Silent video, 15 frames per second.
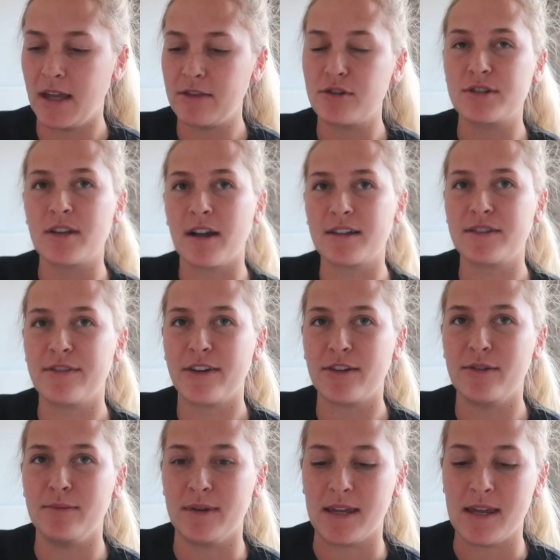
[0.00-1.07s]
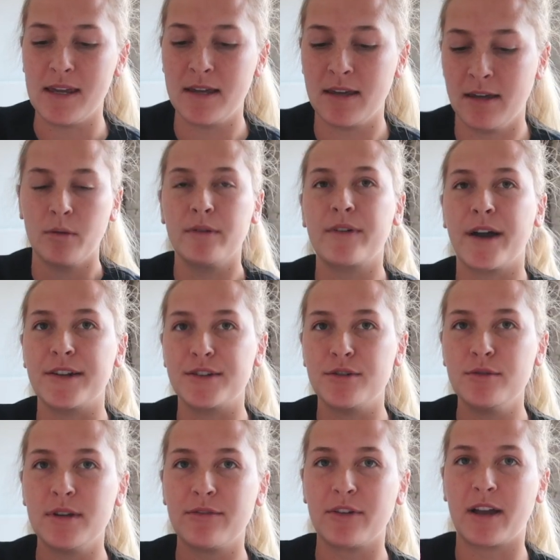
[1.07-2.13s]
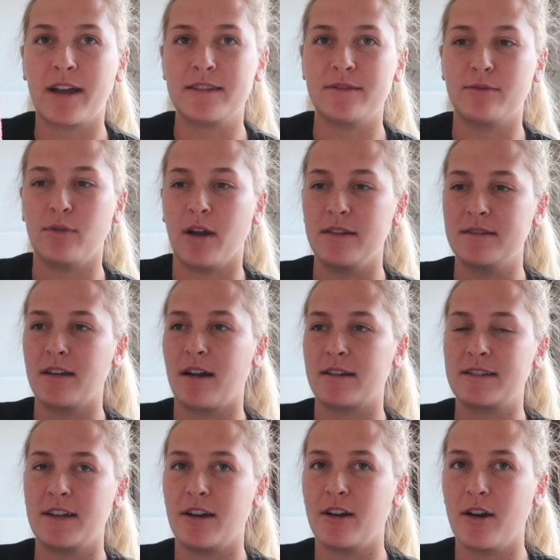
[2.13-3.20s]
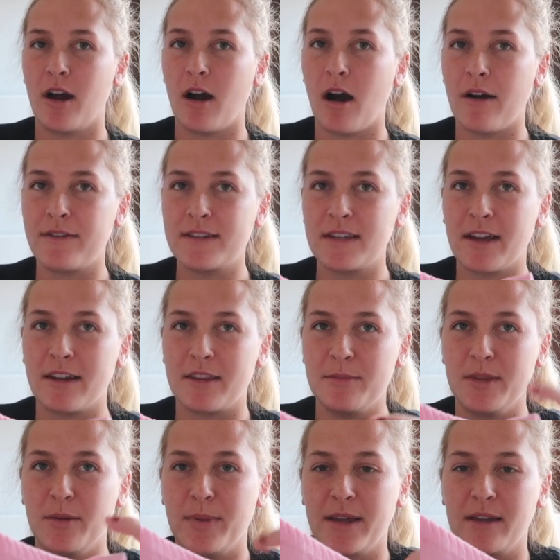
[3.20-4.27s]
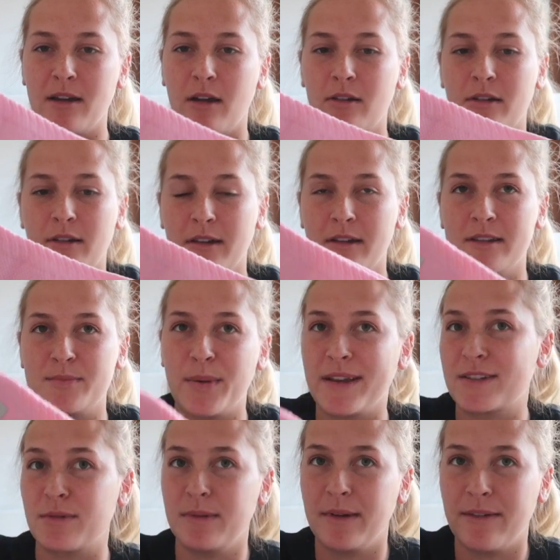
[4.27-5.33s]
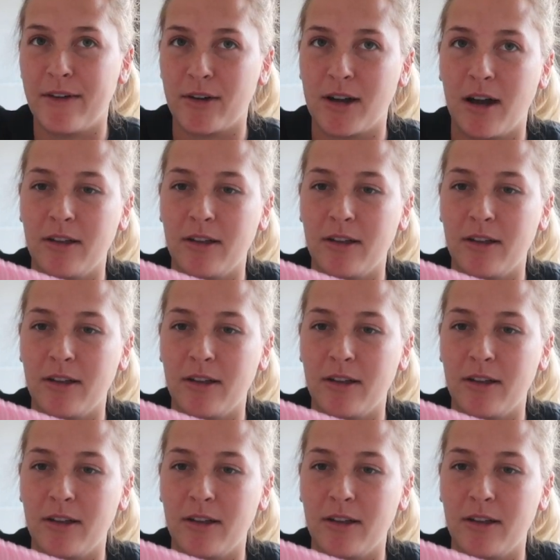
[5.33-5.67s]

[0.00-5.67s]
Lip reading: And their socks are very unique. We've got two different kinds of run socks here. Obviously I got them in the pink color because pink's one of my favorite